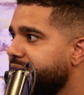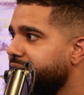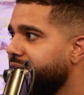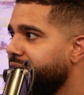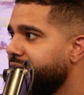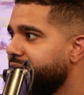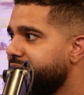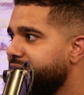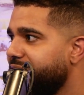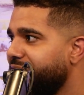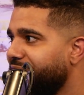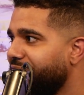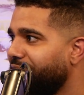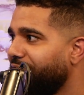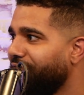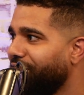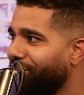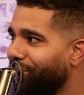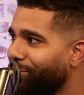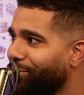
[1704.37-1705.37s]
So there's
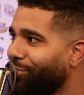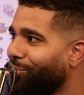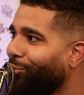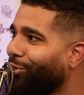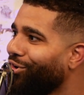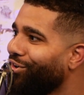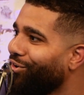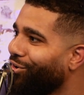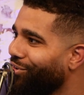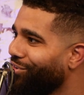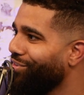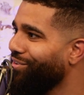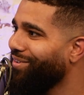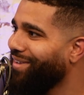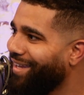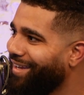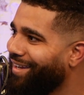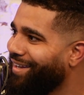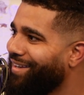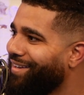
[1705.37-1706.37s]
the more north you
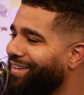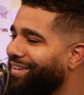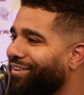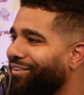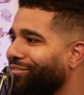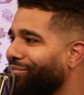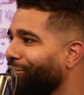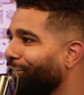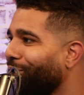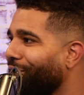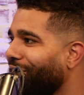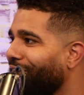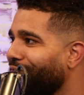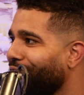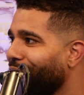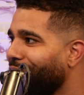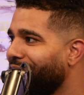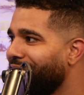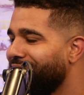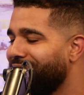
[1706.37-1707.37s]
get, for
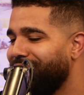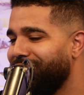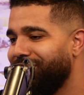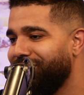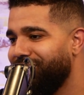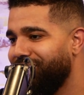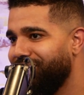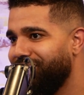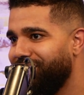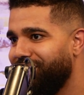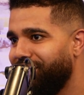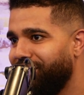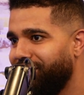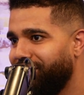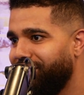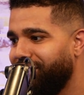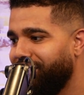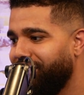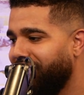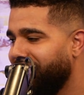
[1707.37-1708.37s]
whatever reason, it's just
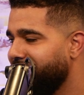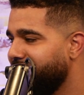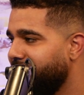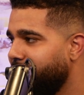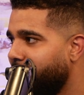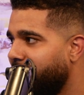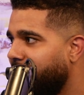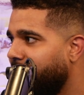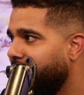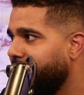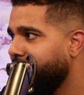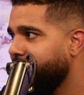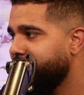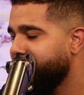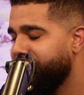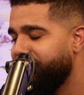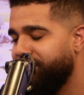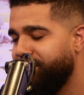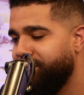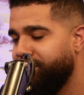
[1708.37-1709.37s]
the less the bag
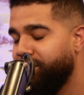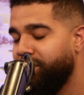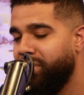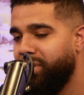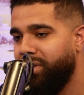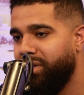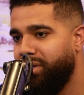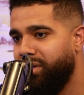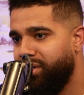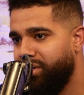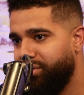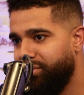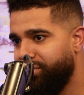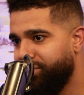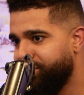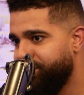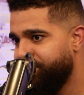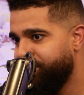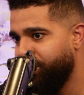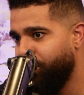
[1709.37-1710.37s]
is. So
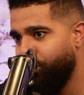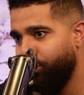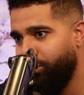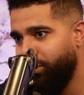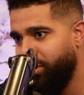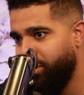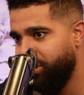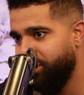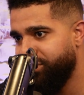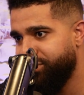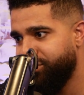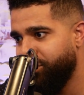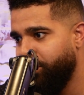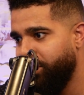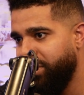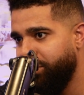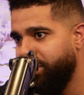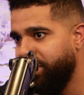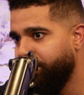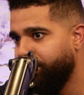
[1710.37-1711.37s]
there's so
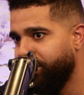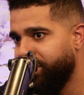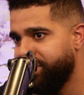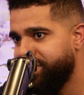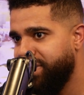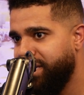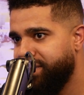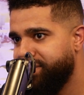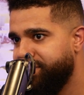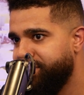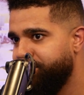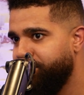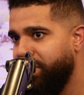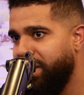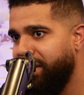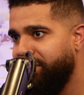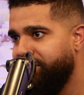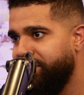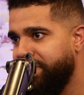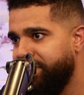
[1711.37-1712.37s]
many people in Texas, we
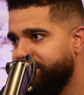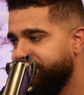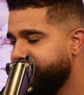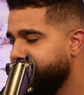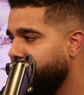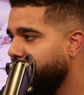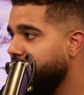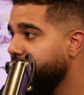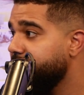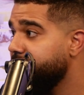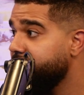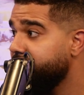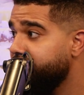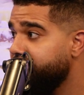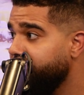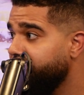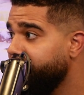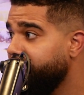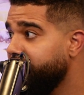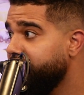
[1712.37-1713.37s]
haven't even scratched the
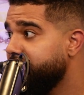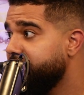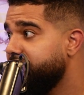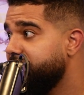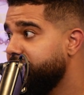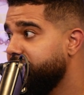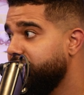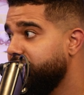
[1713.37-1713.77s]
surface.